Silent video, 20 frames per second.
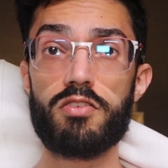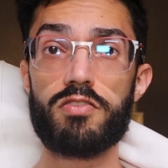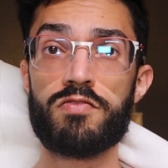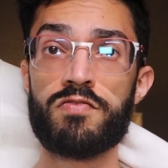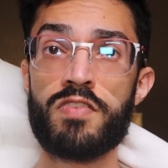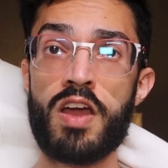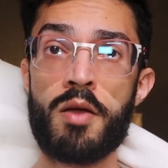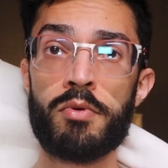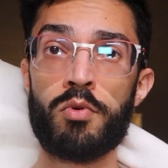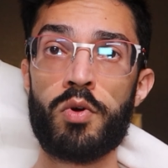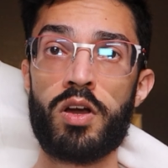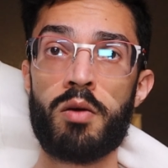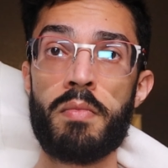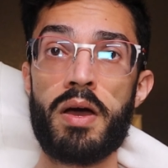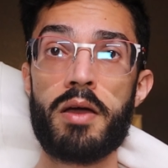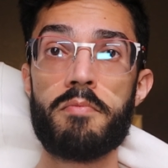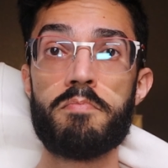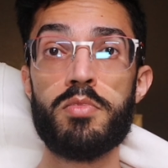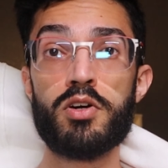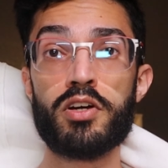out Fablewear,
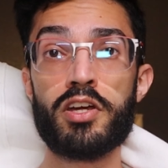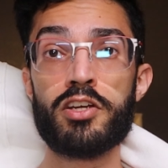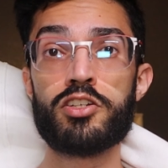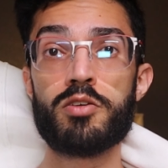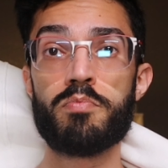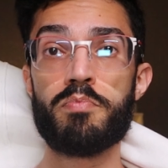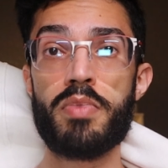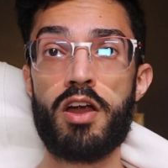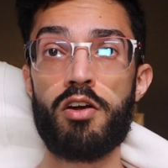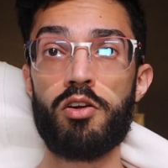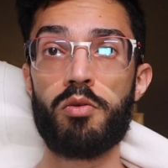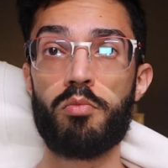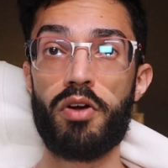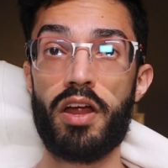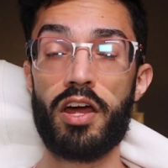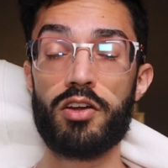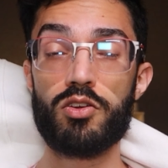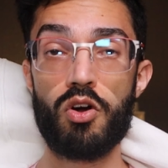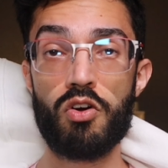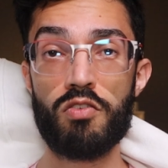my bookish apparel
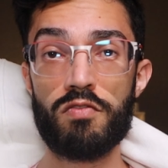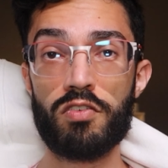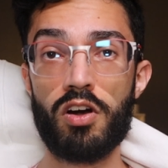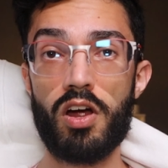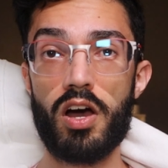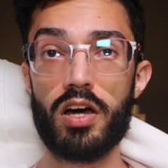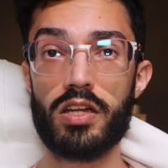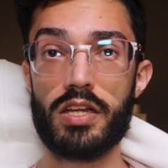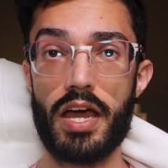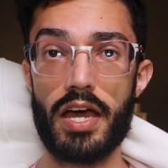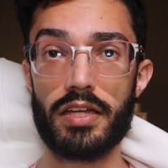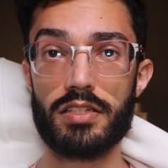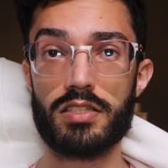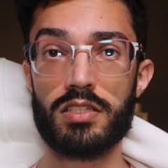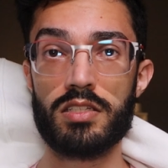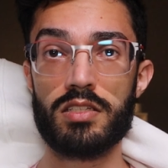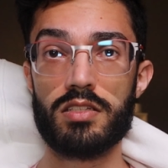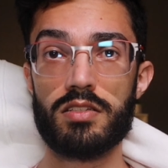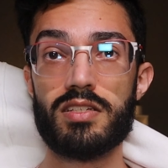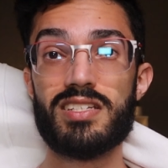brand over on
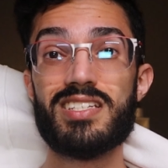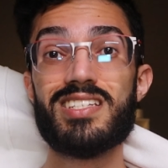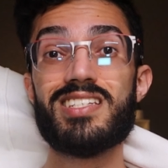Etsy.